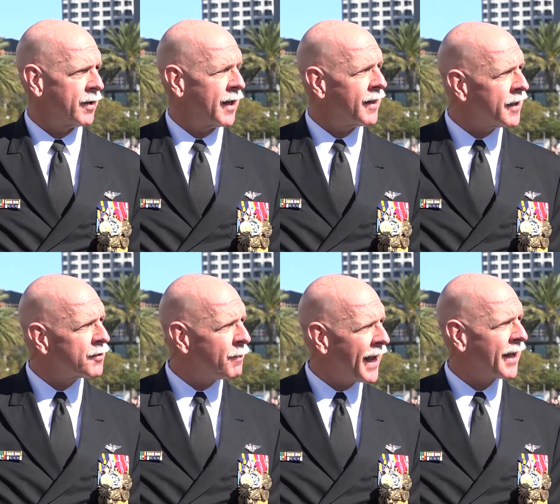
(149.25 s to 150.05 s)
And
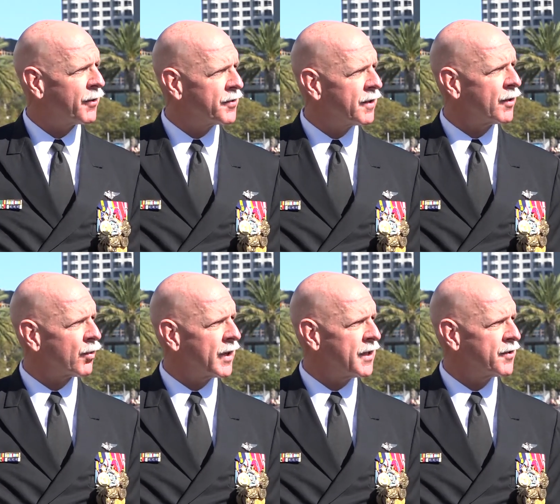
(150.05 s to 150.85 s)
this matters in the
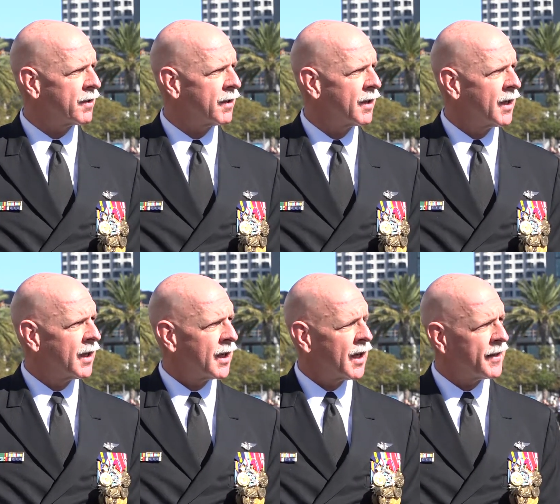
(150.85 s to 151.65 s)
region.
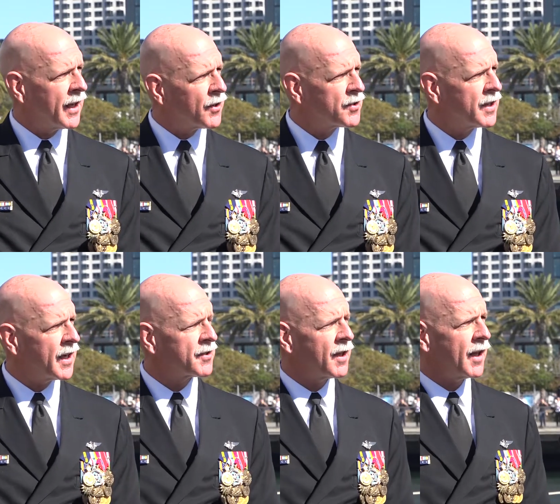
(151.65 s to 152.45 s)
The
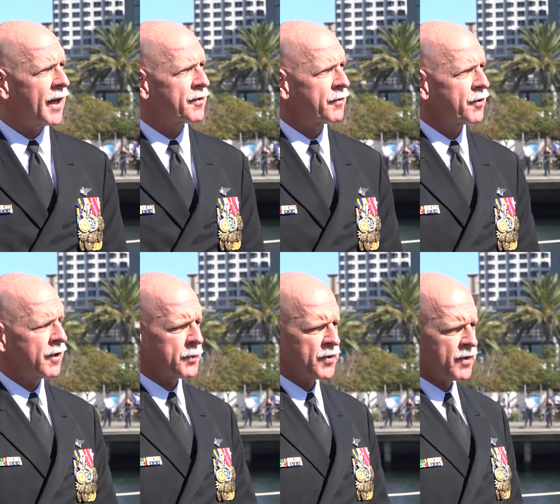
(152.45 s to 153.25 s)
LCS class of
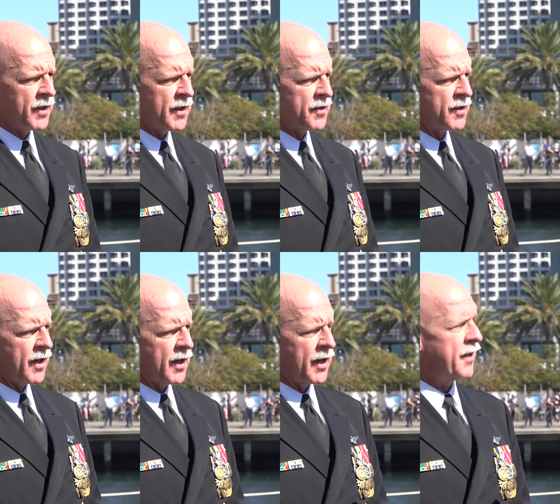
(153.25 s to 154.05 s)
ships is
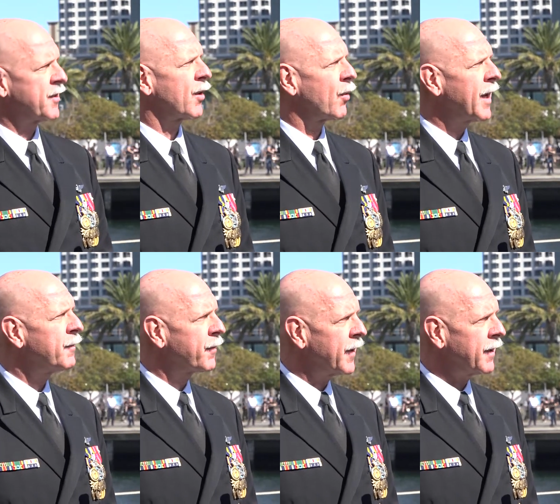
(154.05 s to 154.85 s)
a great
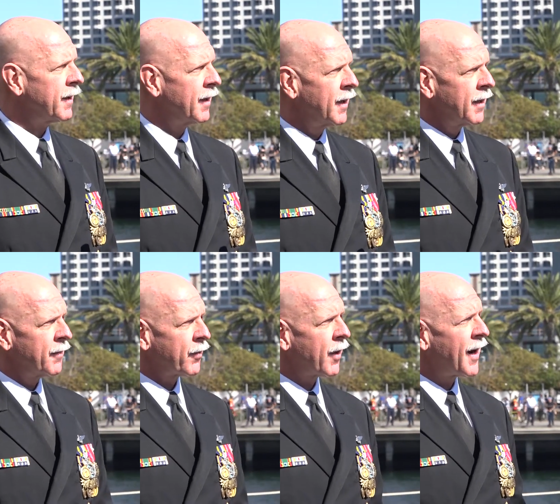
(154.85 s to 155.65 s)
fit
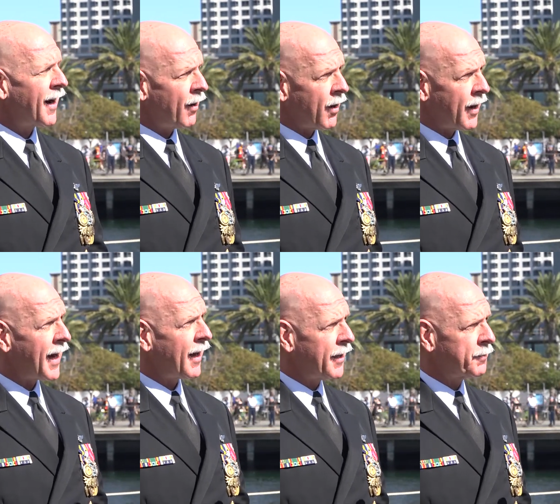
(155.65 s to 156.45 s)
for our
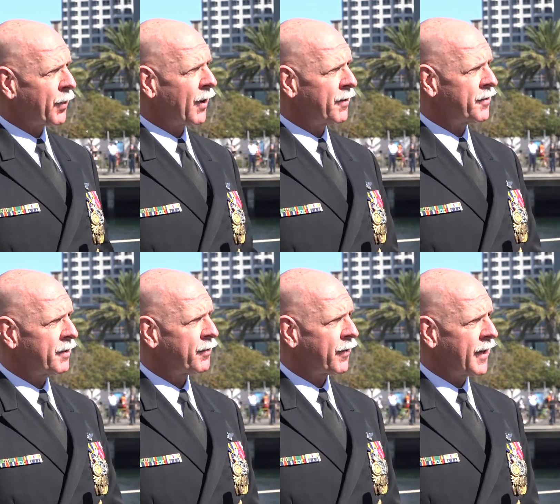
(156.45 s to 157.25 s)
allies, partners,
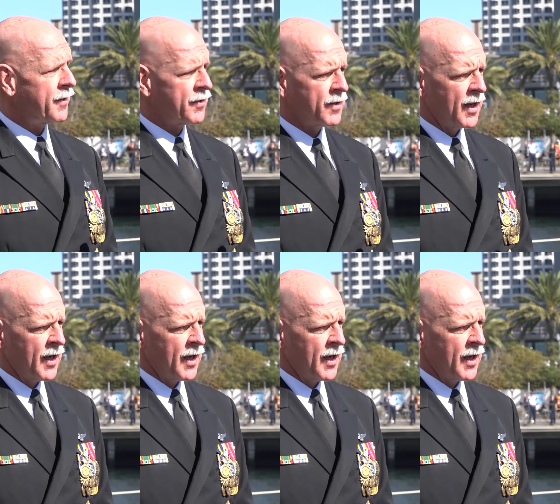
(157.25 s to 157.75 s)
and friends.